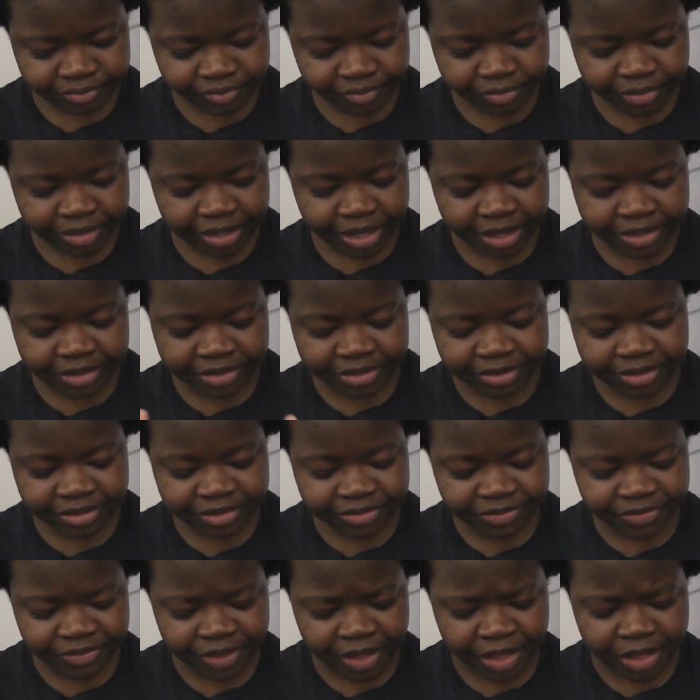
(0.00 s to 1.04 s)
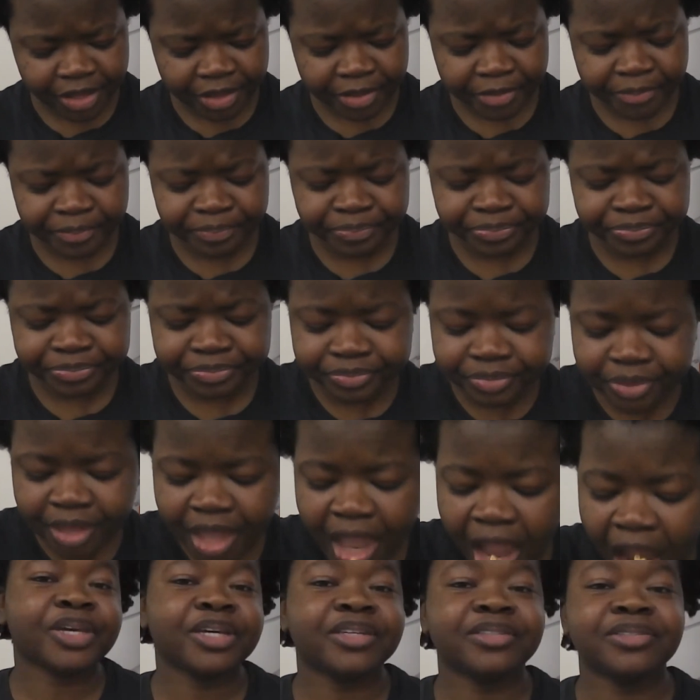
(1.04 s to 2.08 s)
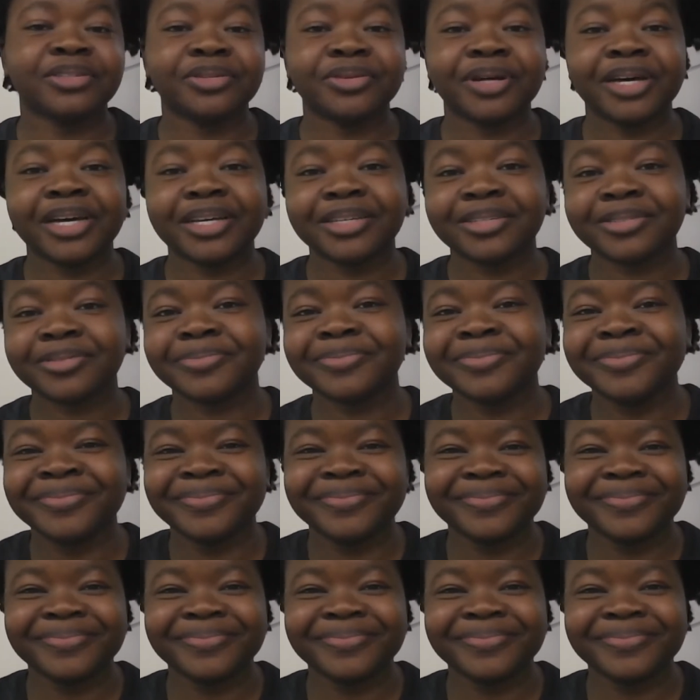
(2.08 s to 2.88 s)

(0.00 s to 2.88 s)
Tasty as fuck. Okay, so guys,